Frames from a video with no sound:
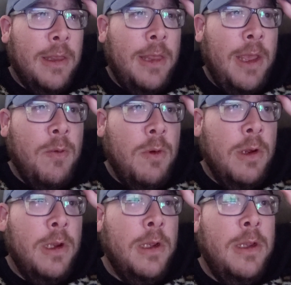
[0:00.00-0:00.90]
they
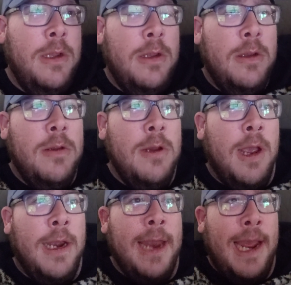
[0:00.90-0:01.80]
would
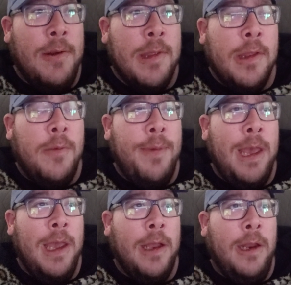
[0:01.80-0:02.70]
announce the
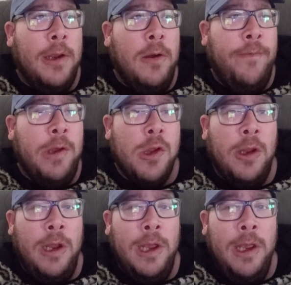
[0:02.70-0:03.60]
pick like
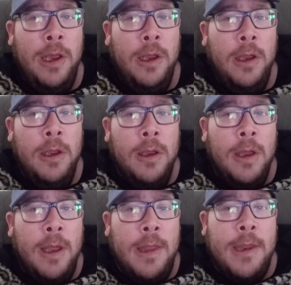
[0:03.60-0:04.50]
officially
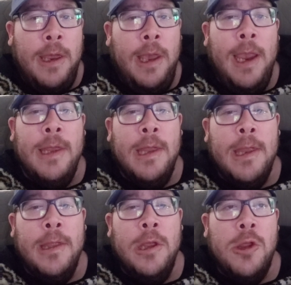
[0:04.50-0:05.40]
and say, hey,
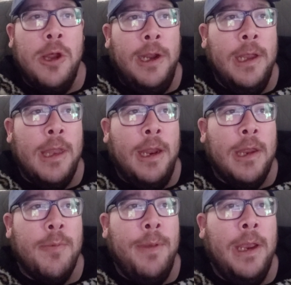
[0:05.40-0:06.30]
this is the Giants'
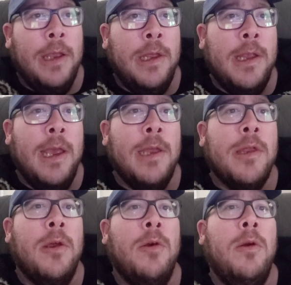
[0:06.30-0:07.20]
last pick of the day,
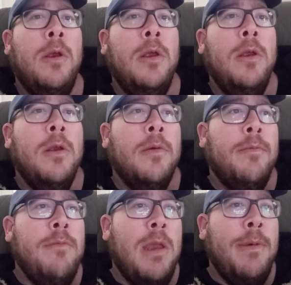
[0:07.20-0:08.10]
so
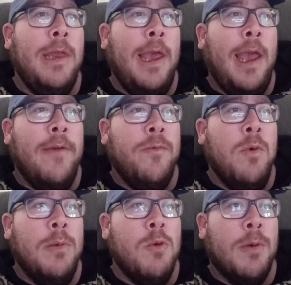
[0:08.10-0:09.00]
maybe they have
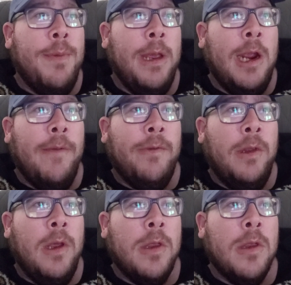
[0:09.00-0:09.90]
one more pick after
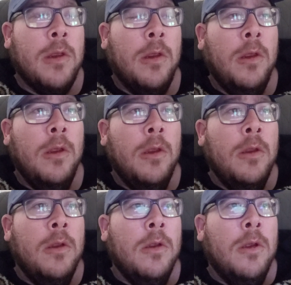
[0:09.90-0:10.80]
this.
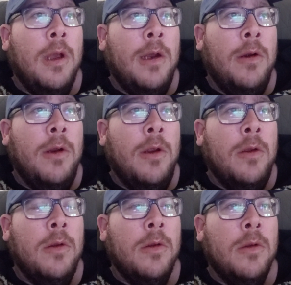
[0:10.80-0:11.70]
I don't know.